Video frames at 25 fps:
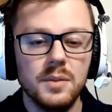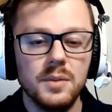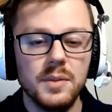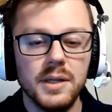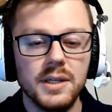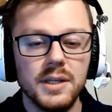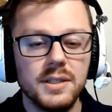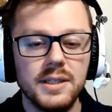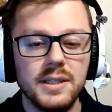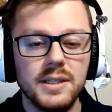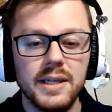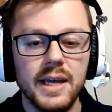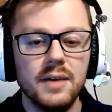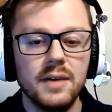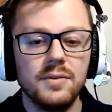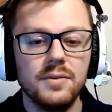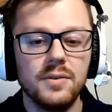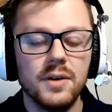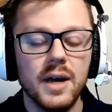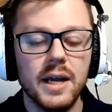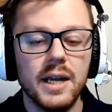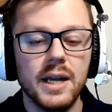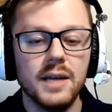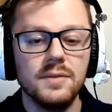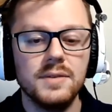WTF
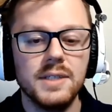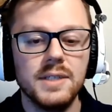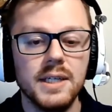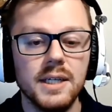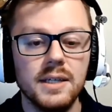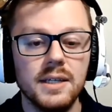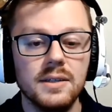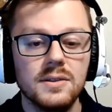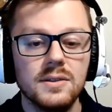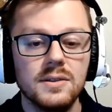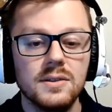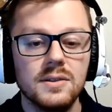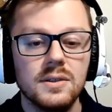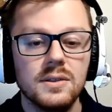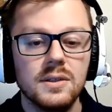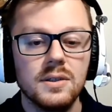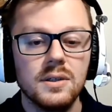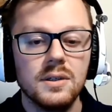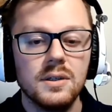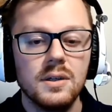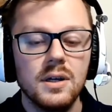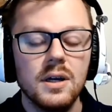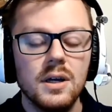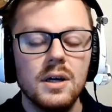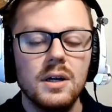or NFTs?
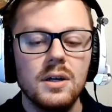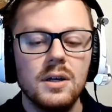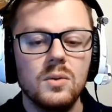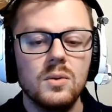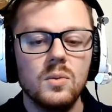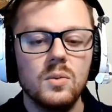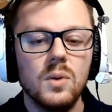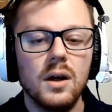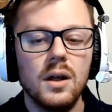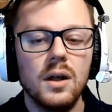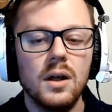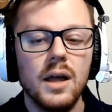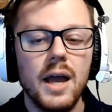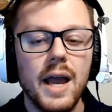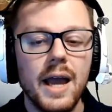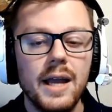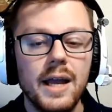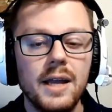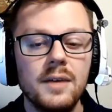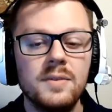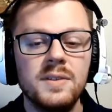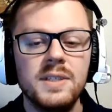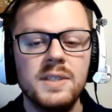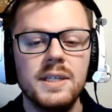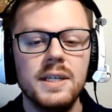Well,
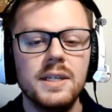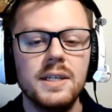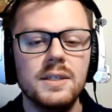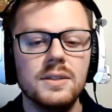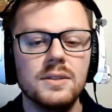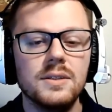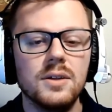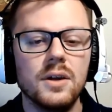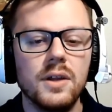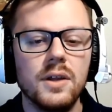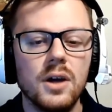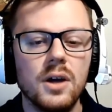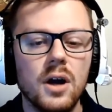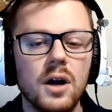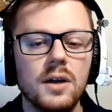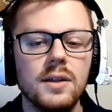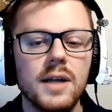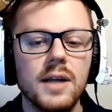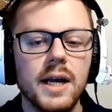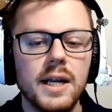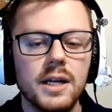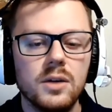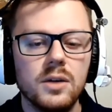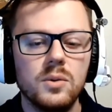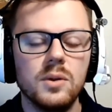NFTs are the
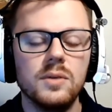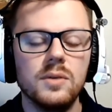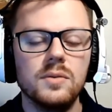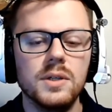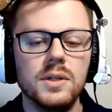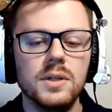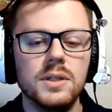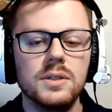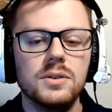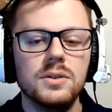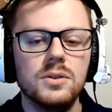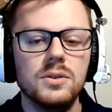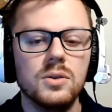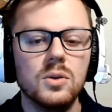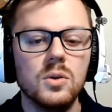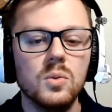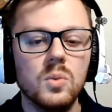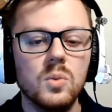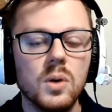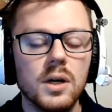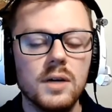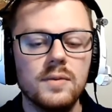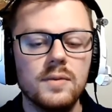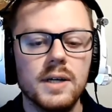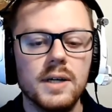online equivalent to a
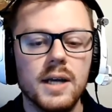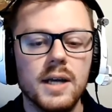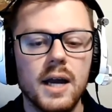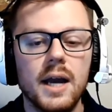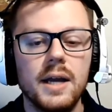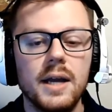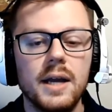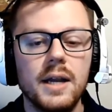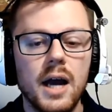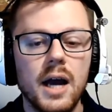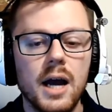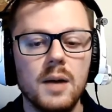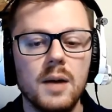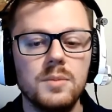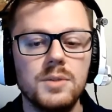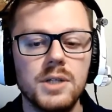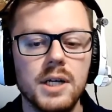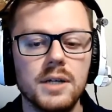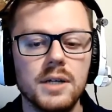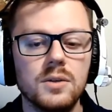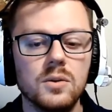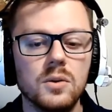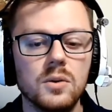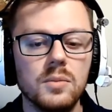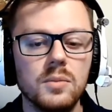one-of-a-kind
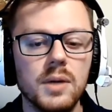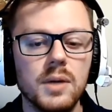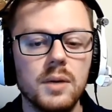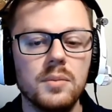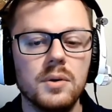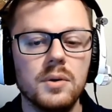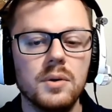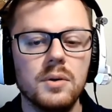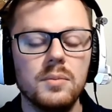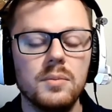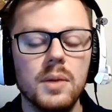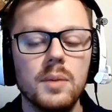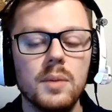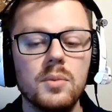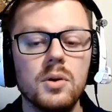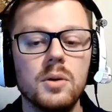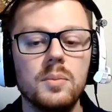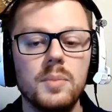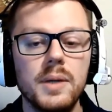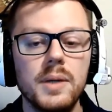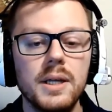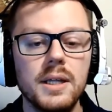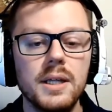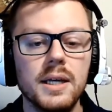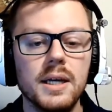object or
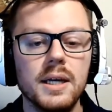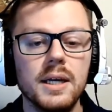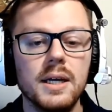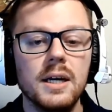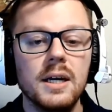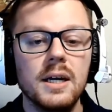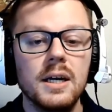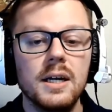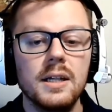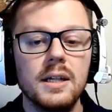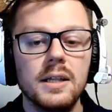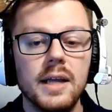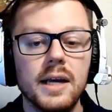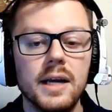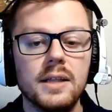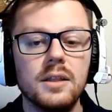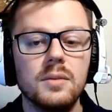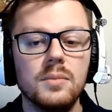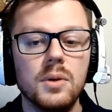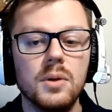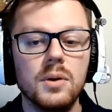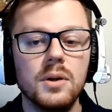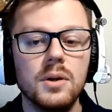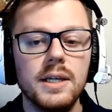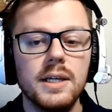memorabilia like
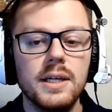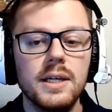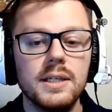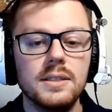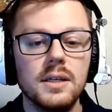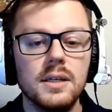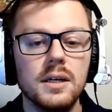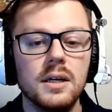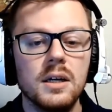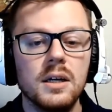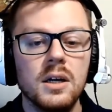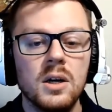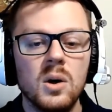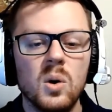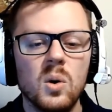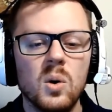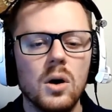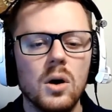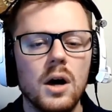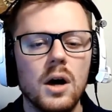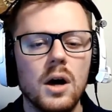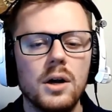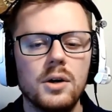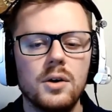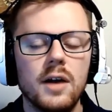the Mona Lisa
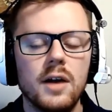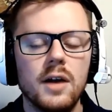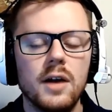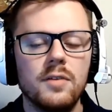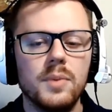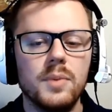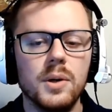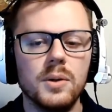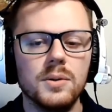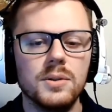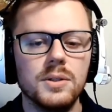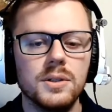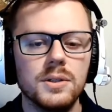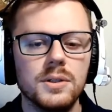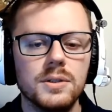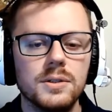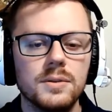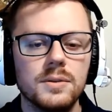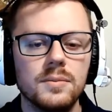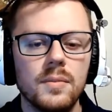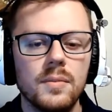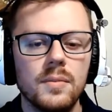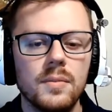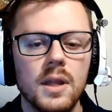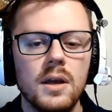or autographed
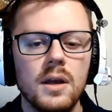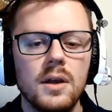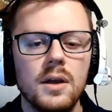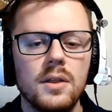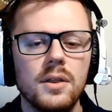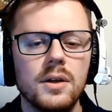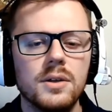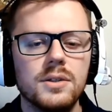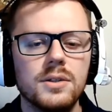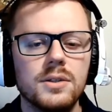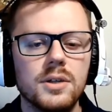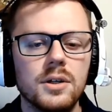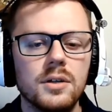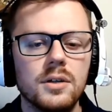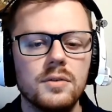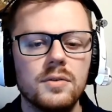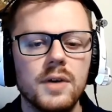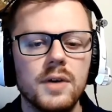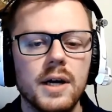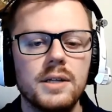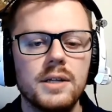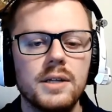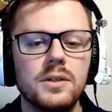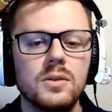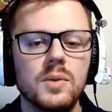posters. They're
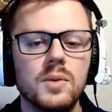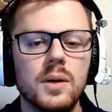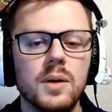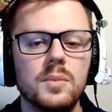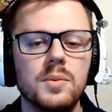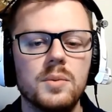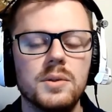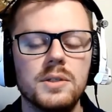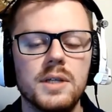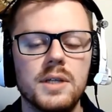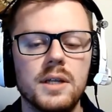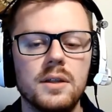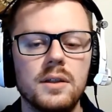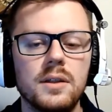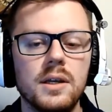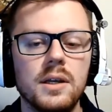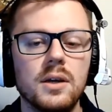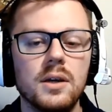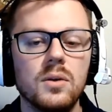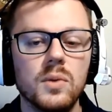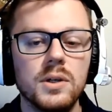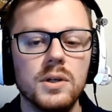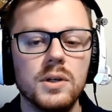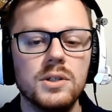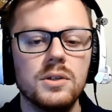certified to represent
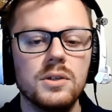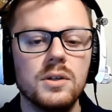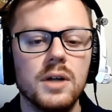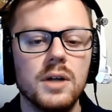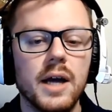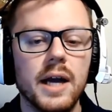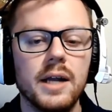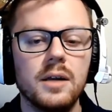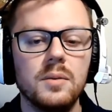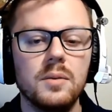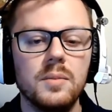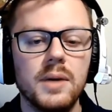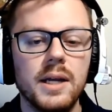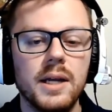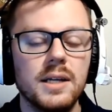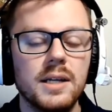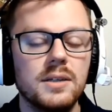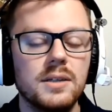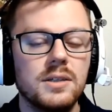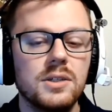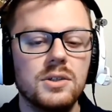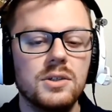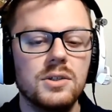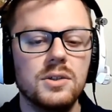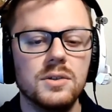the original item in a
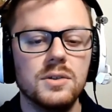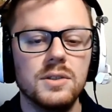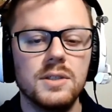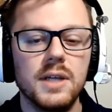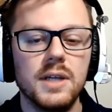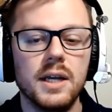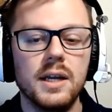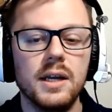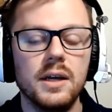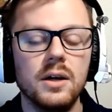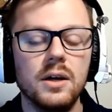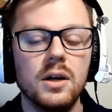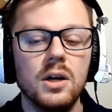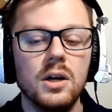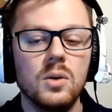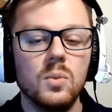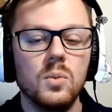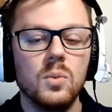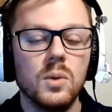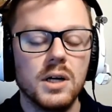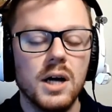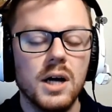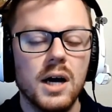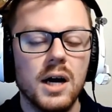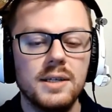digital setting
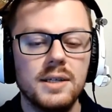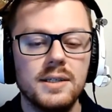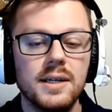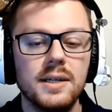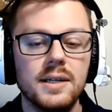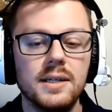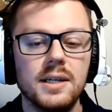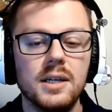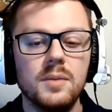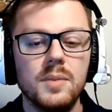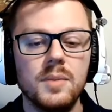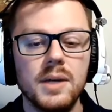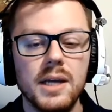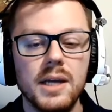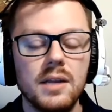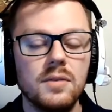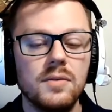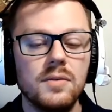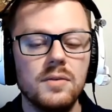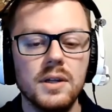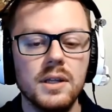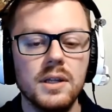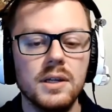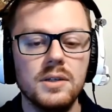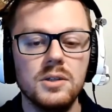where content can be
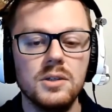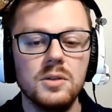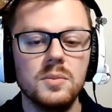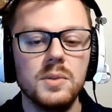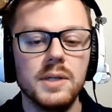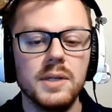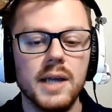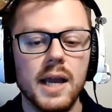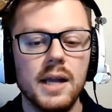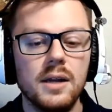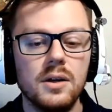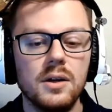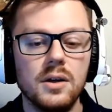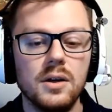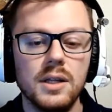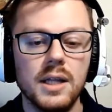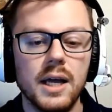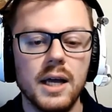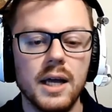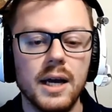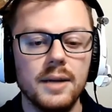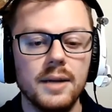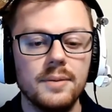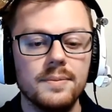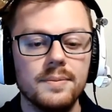infinitely duplicated
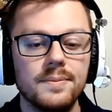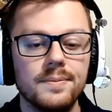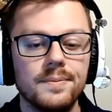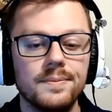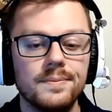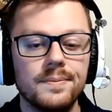online.